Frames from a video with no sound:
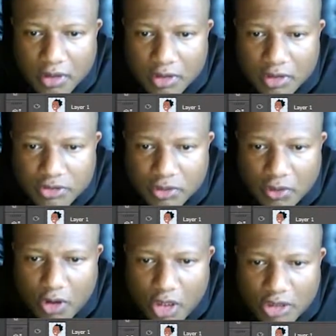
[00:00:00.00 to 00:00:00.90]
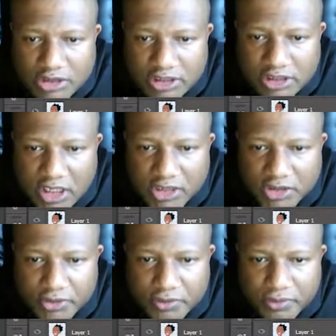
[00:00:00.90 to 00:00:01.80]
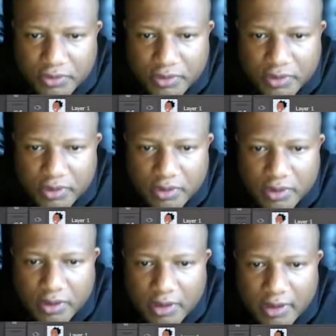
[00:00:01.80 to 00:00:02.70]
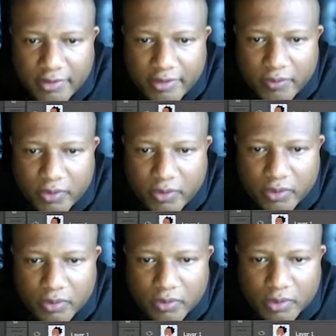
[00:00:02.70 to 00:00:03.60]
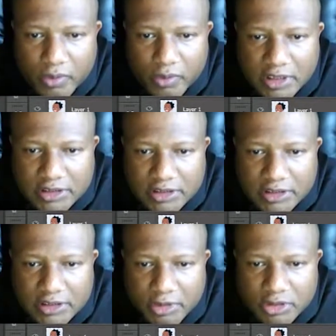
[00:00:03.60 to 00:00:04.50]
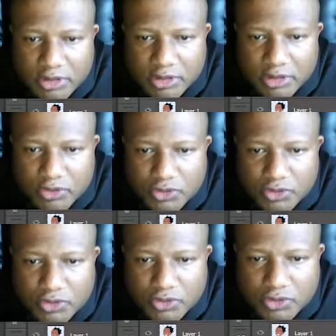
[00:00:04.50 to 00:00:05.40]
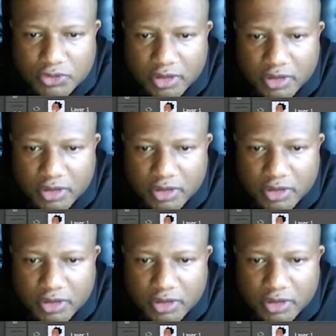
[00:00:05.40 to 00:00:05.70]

Control Alt Z to undo, and then we'll, whoops, that's a little bit too strong of a